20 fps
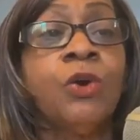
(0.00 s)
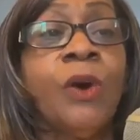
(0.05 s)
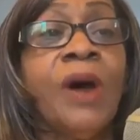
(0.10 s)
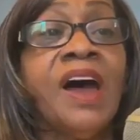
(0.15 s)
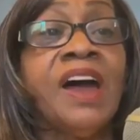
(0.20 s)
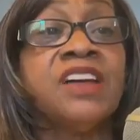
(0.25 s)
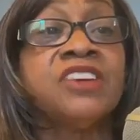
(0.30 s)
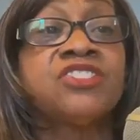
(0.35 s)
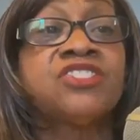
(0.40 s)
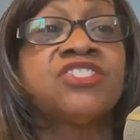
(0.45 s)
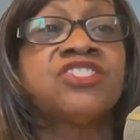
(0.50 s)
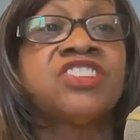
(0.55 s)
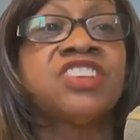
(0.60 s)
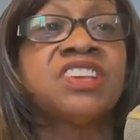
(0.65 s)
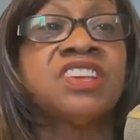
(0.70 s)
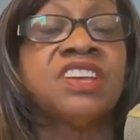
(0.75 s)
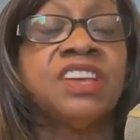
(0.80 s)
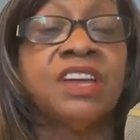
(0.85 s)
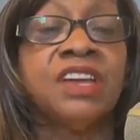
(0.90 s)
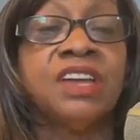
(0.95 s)

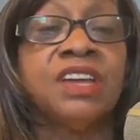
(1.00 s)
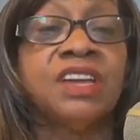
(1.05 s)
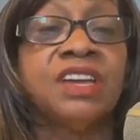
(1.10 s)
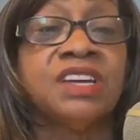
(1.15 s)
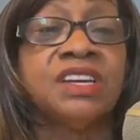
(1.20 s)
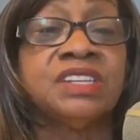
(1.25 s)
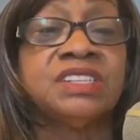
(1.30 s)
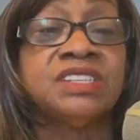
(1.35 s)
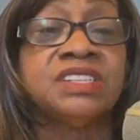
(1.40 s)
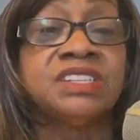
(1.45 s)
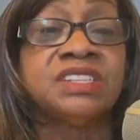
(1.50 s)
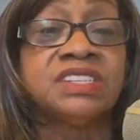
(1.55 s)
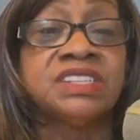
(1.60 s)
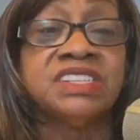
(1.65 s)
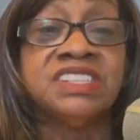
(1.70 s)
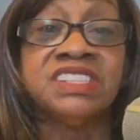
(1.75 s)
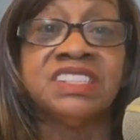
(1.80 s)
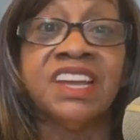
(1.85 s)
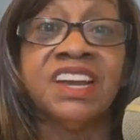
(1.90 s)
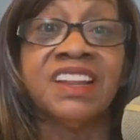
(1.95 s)
Christ
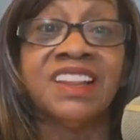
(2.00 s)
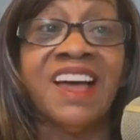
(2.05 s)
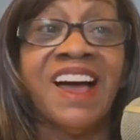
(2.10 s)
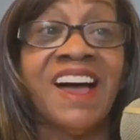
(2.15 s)
in their